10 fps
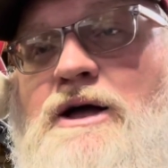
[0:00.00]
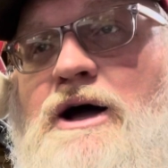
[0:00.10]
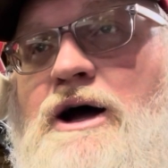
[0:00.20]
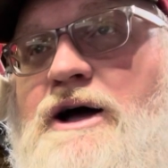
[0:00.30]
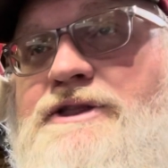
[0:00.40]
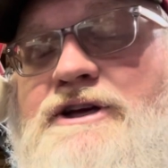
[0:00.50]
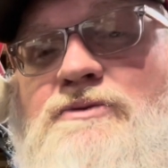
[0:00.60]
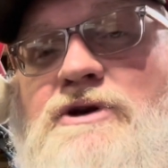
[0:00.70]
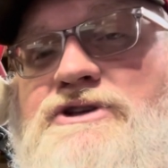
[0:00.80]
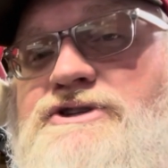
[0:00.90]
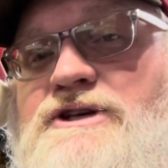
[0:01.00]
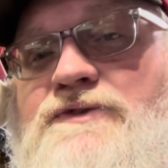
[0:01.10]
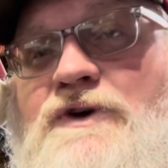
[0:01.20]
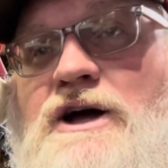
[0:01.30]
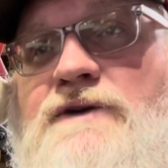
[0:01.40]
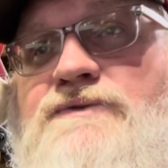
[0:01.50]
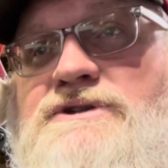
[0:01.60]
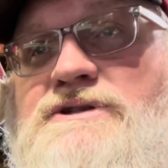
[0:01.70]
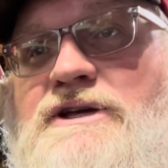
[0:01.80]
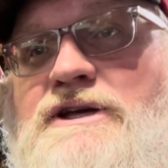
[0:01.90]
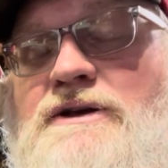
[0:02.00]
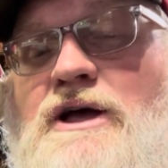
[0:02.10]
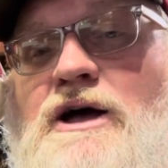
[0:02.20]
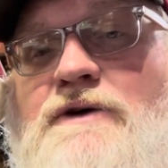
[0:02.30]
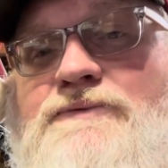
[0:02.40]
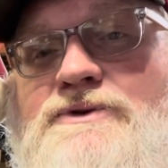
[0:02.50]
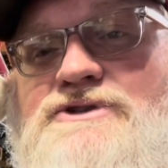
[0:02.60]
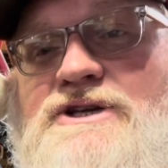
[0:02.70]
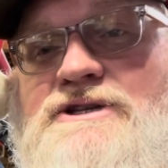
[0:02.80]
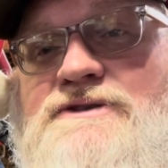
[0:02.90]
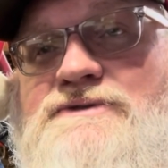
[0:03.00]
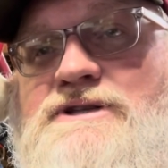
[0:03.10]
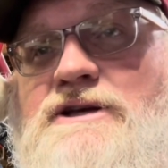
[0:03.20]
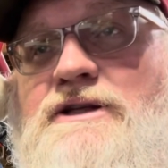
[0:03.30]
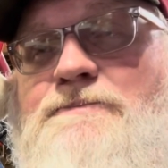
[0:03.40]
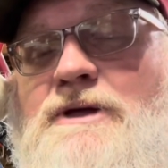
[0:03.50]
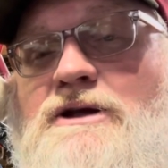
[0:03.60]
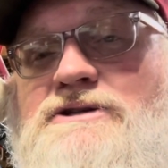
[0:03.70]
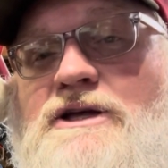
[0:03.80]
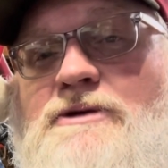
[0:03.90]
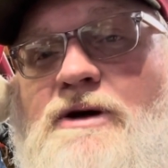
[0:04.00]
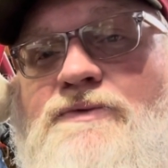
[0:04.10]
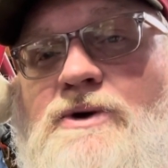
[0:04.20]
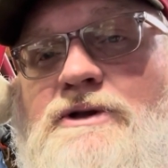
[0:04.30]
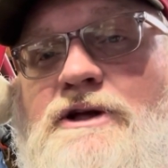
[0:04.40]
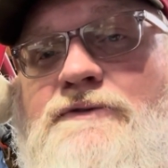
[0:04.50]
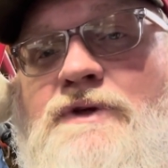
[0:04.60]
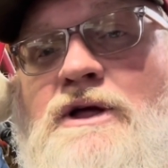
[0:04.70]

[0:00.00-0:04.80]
I think it'll work just fine for slinging full sheets of steel up there until I get my forklift.